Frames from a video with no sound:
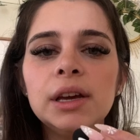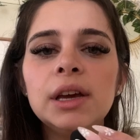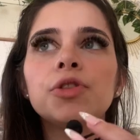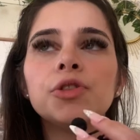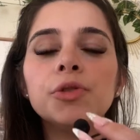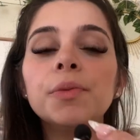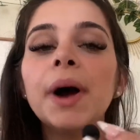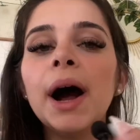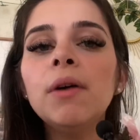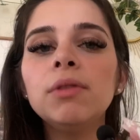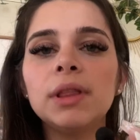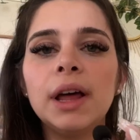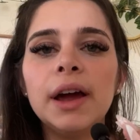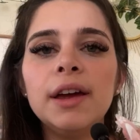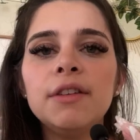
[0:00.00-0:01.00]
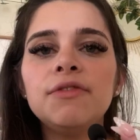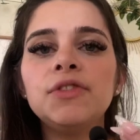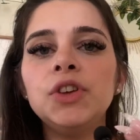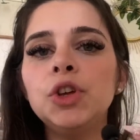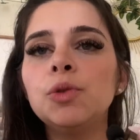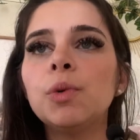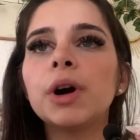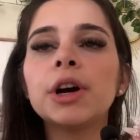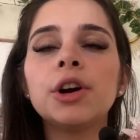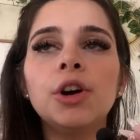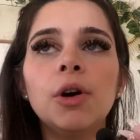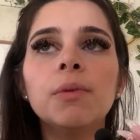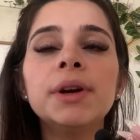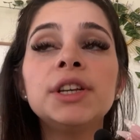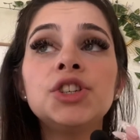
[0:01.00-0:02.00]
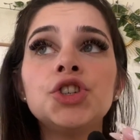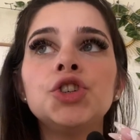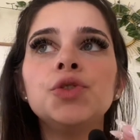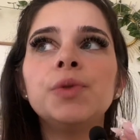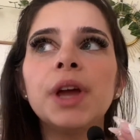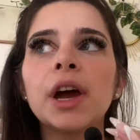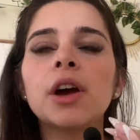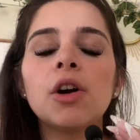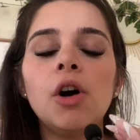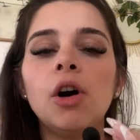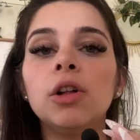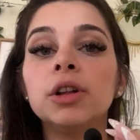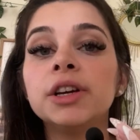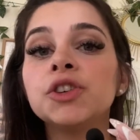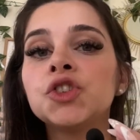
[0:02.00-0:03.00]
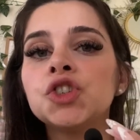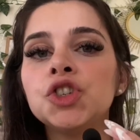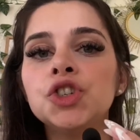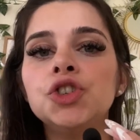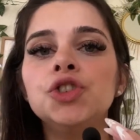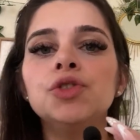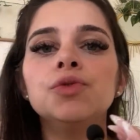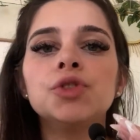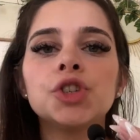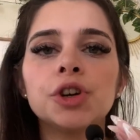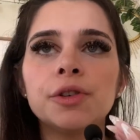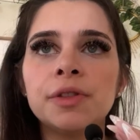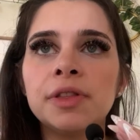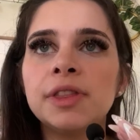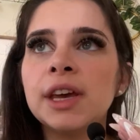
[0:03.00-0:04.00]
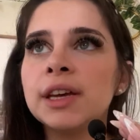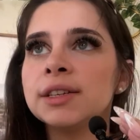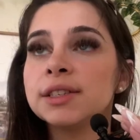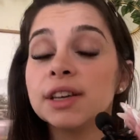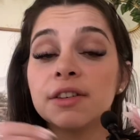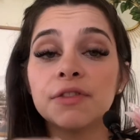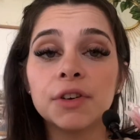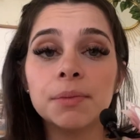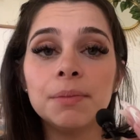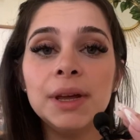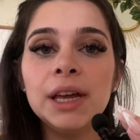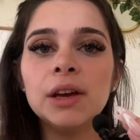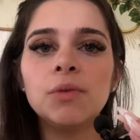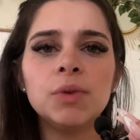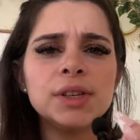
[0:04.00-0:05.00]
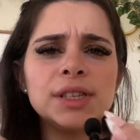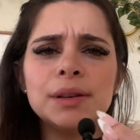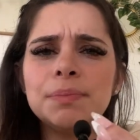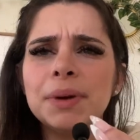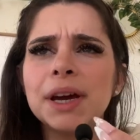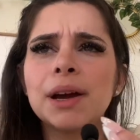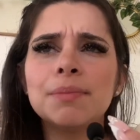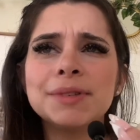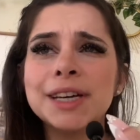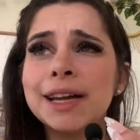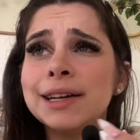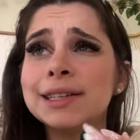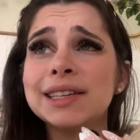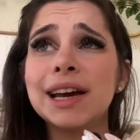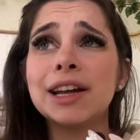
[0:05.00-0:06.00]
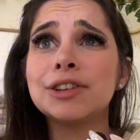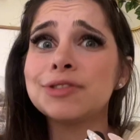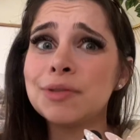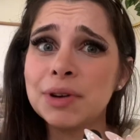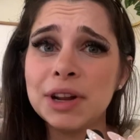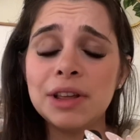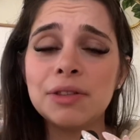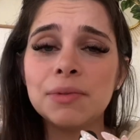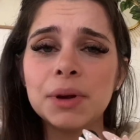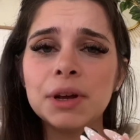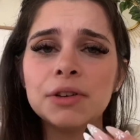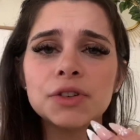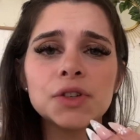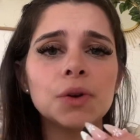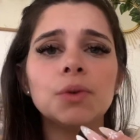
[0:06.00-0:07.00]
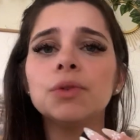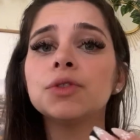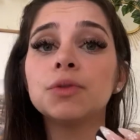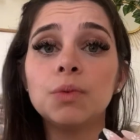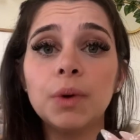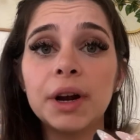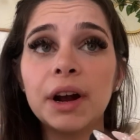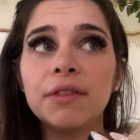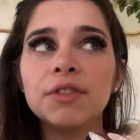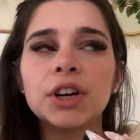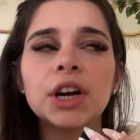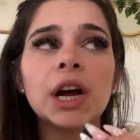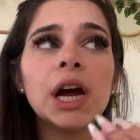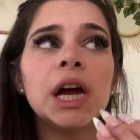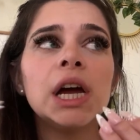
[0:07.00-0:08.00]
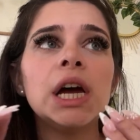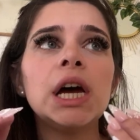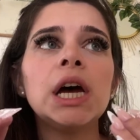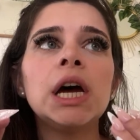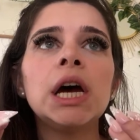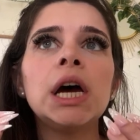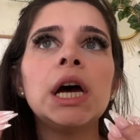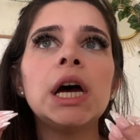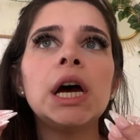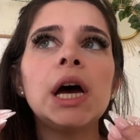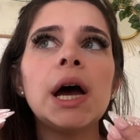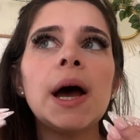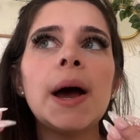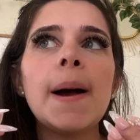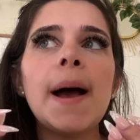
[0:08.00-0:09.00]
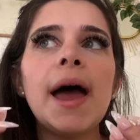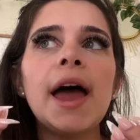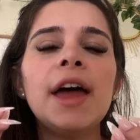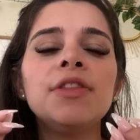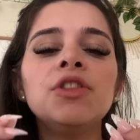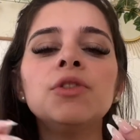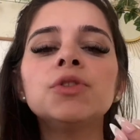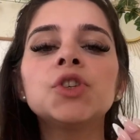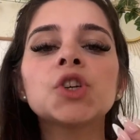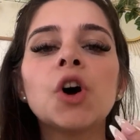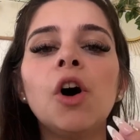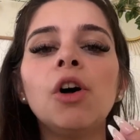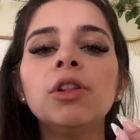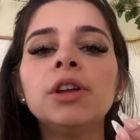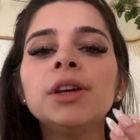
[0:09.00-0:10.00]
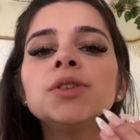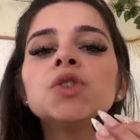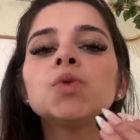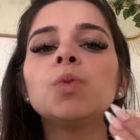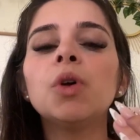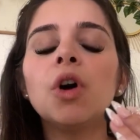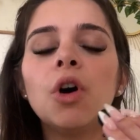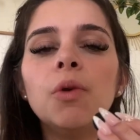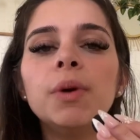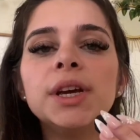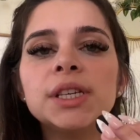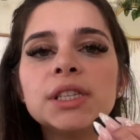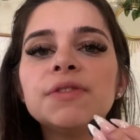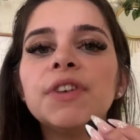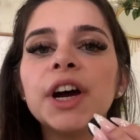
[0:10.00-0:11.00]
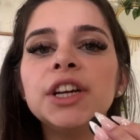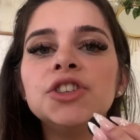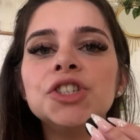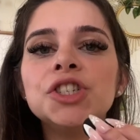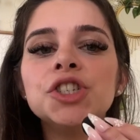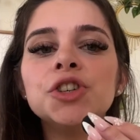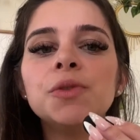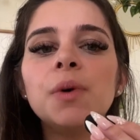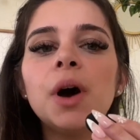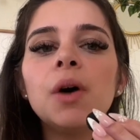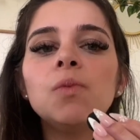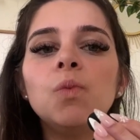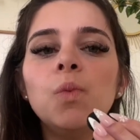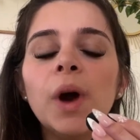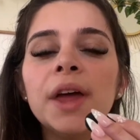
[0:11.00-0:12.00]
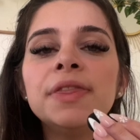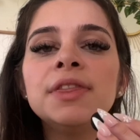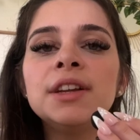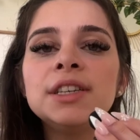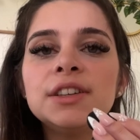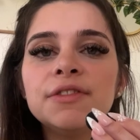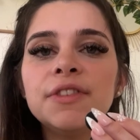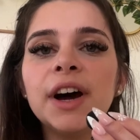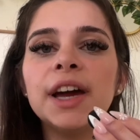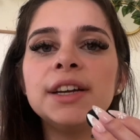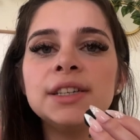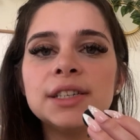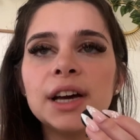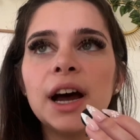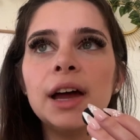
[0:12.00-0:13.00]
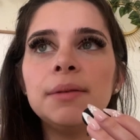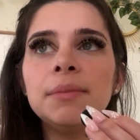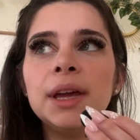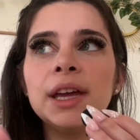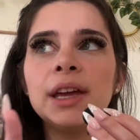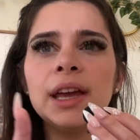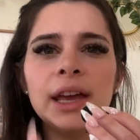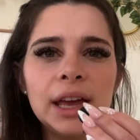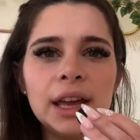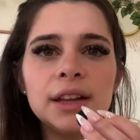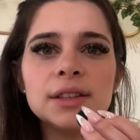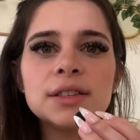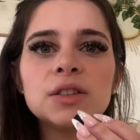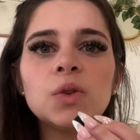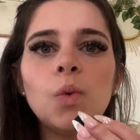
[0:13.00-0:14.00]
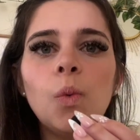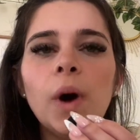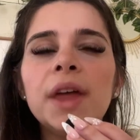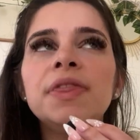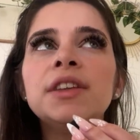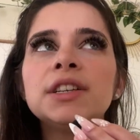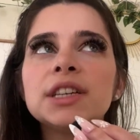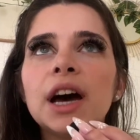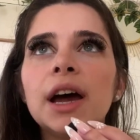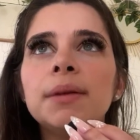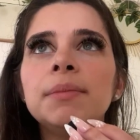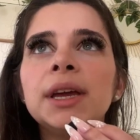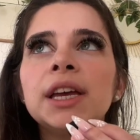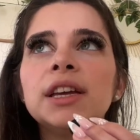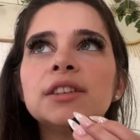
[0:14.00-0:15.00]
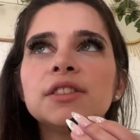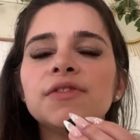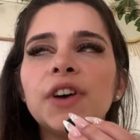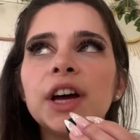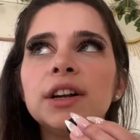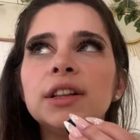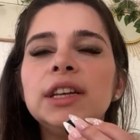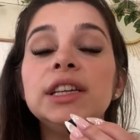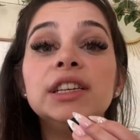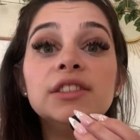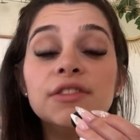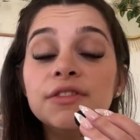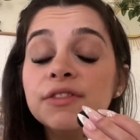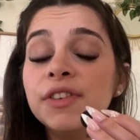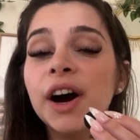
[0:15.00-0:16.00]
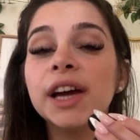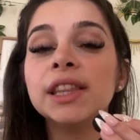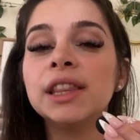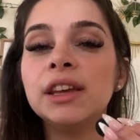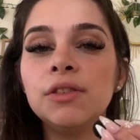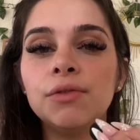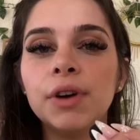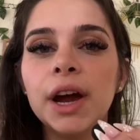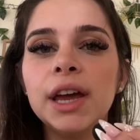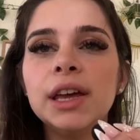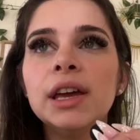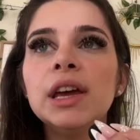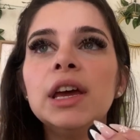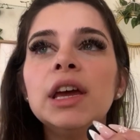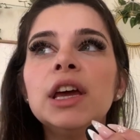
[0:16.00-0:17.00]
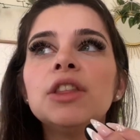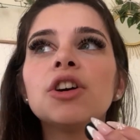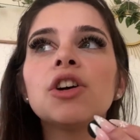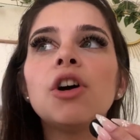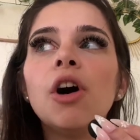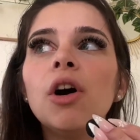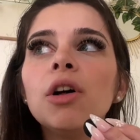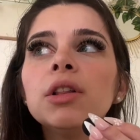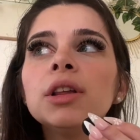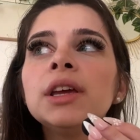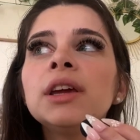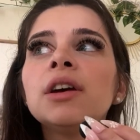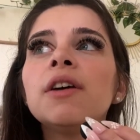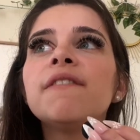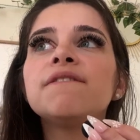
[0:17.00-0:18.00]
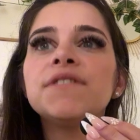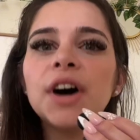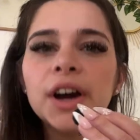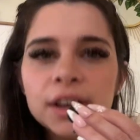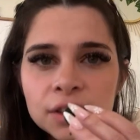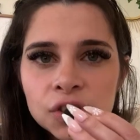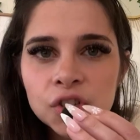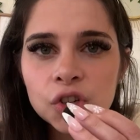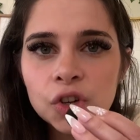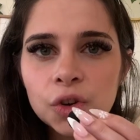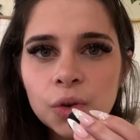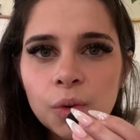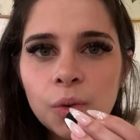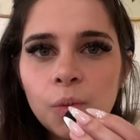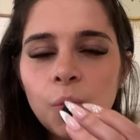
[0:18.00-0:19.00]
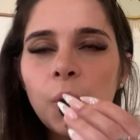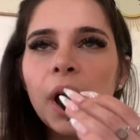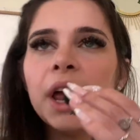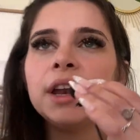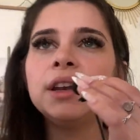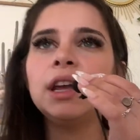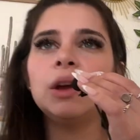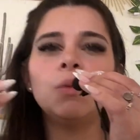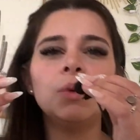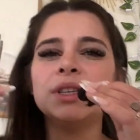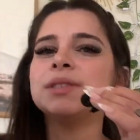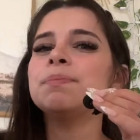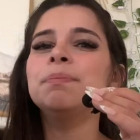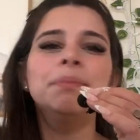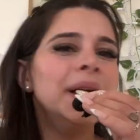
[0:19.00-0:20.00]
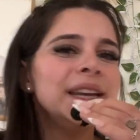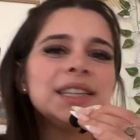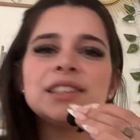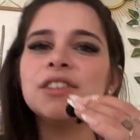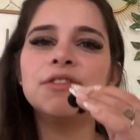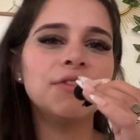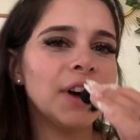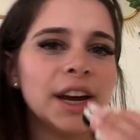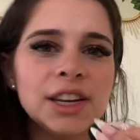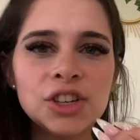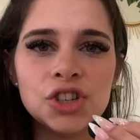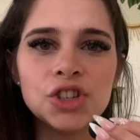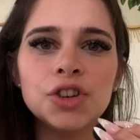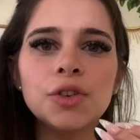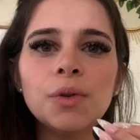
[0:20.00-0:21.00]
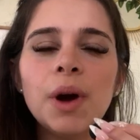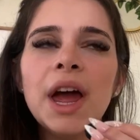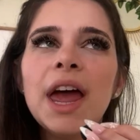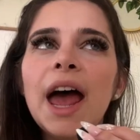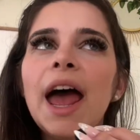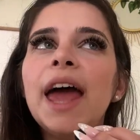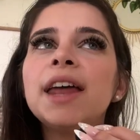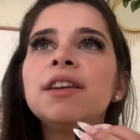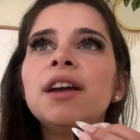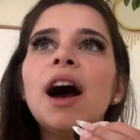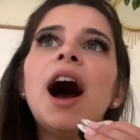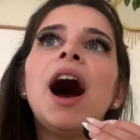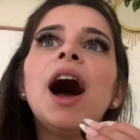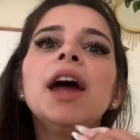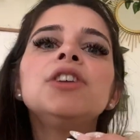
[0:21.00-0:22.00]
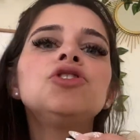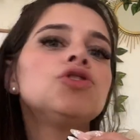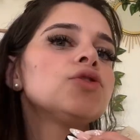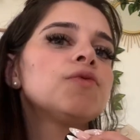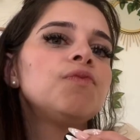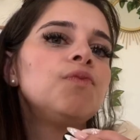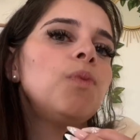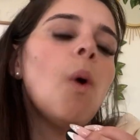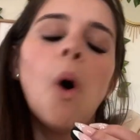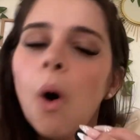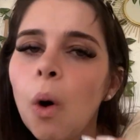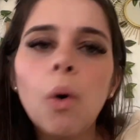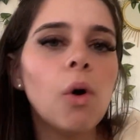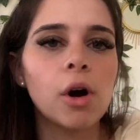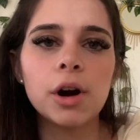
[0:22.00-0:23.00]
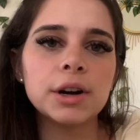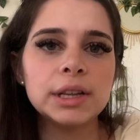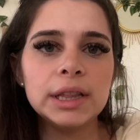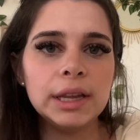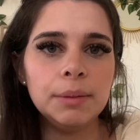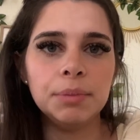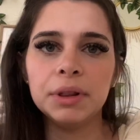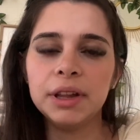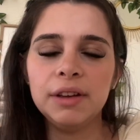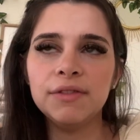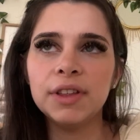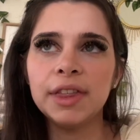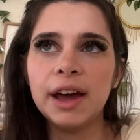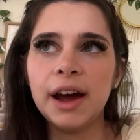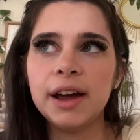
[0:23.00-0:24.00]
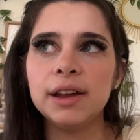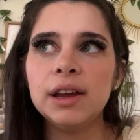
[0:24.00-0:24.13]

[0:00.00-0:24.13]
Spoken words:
Throughout life, you are going to get callings to do certain things. Like for me, it was to pick up tennis at 23 years old, whatever. And those callings will always find you when the divine timing hits, when the timing is finally divinely right. The calling finds you when it was meant to find you. And I wholeheartedly believe in that.